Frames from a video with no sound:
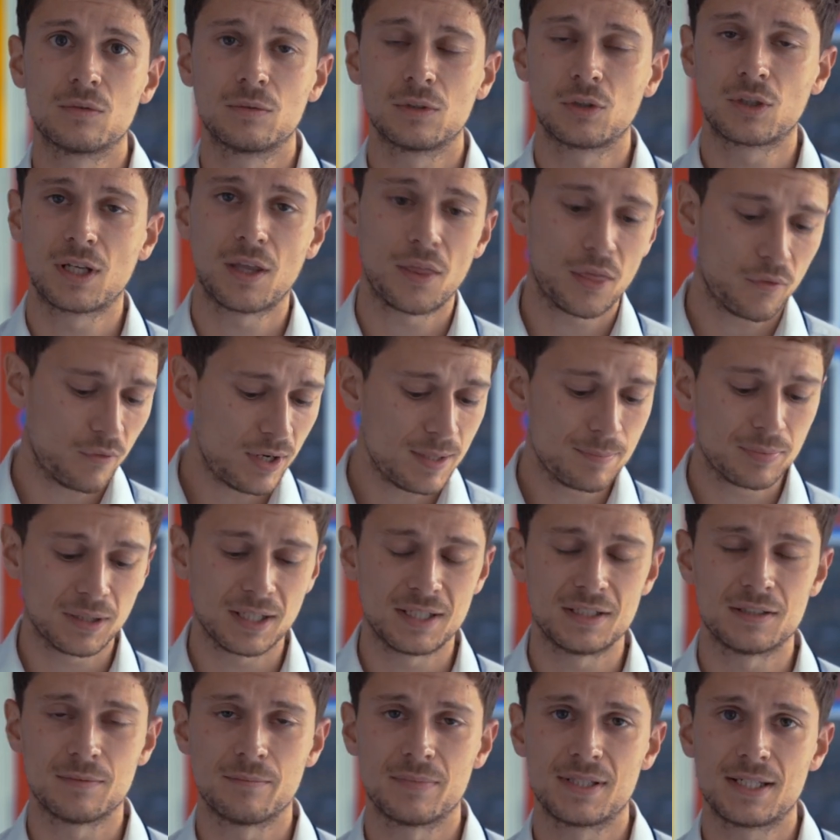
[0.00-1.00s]
So we look at 3
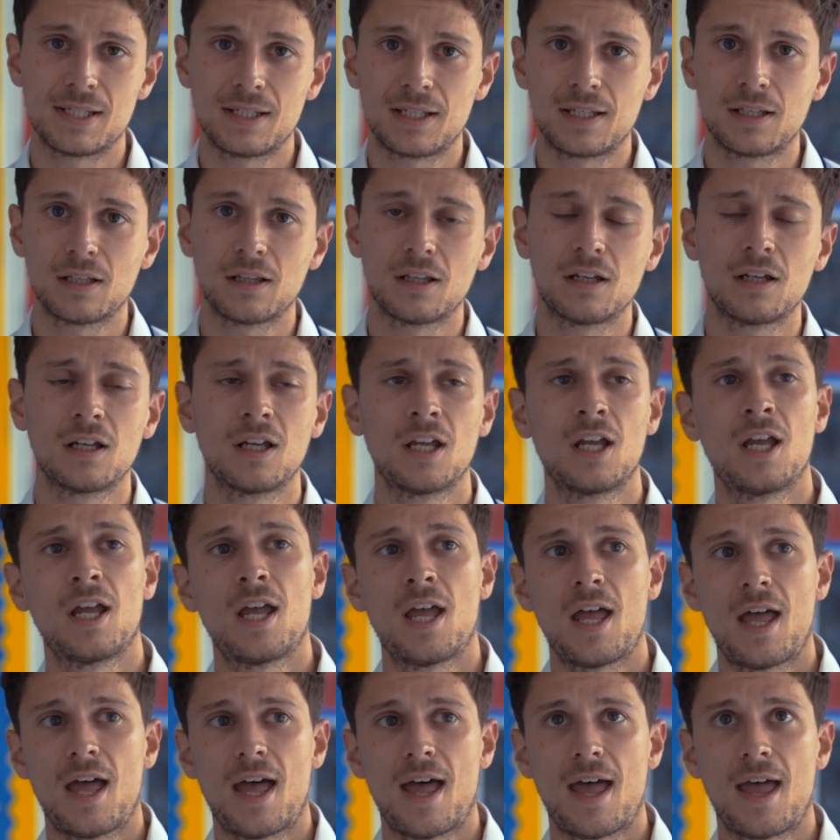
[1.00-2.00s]
plays in particular,
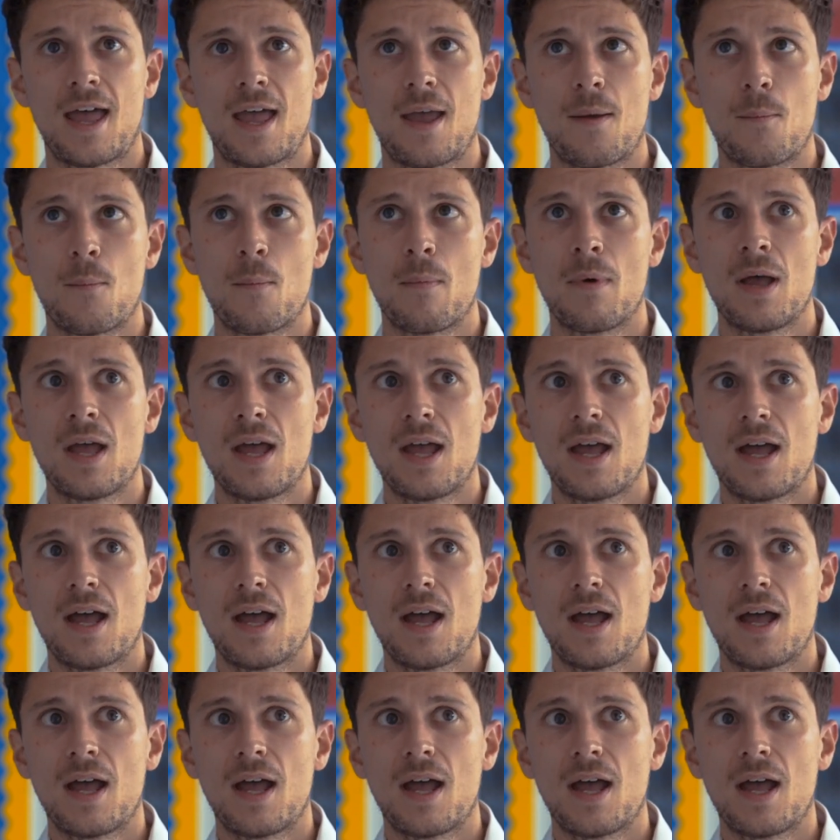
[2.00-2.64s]
and